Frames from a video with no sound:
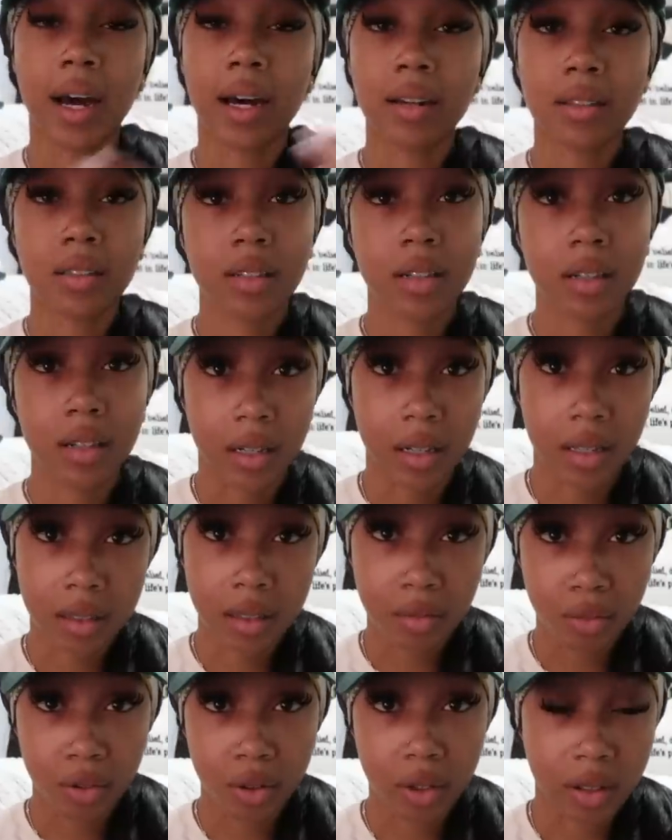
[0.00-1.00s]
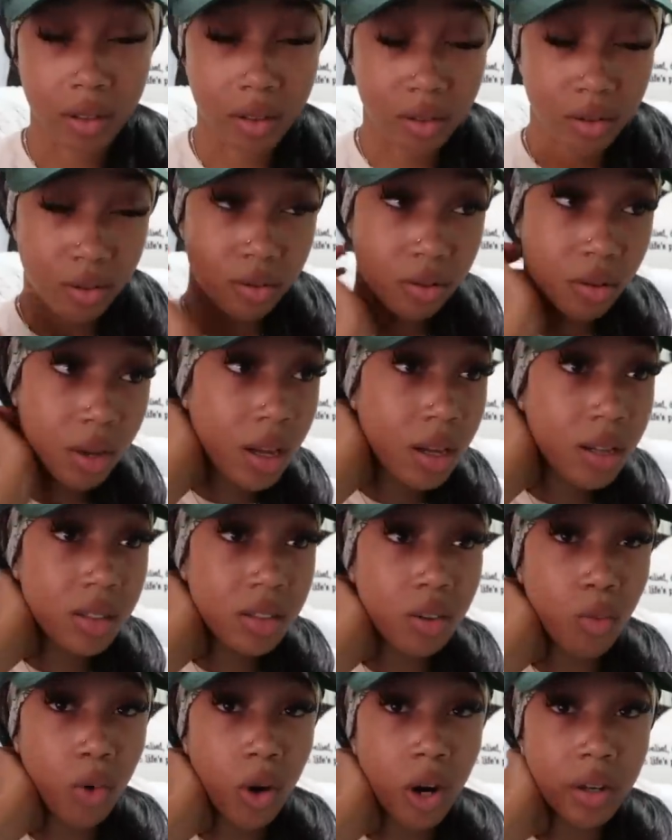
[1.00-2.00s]
Honestly, it is important
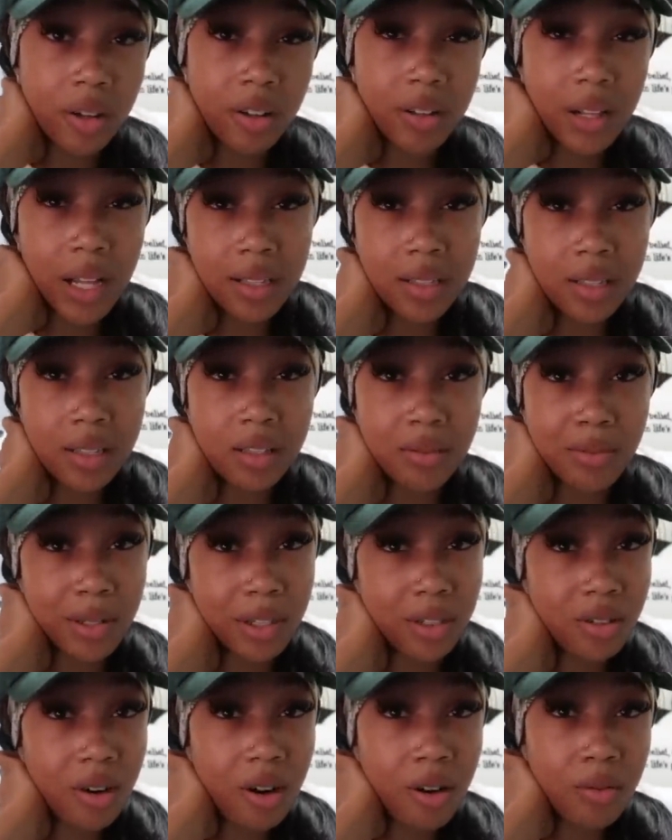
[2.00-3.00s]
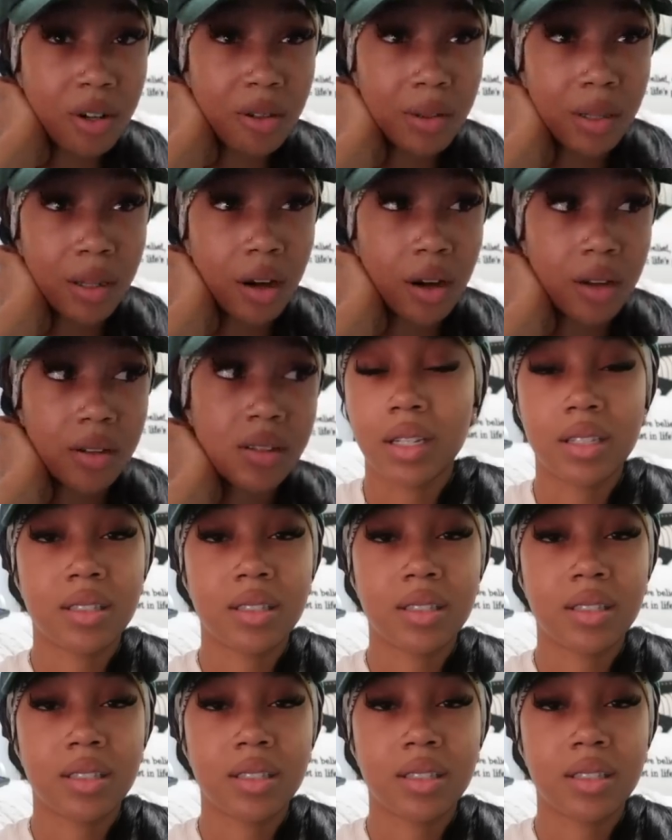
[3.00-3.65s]
to walk your classes, because you don't want to be lost.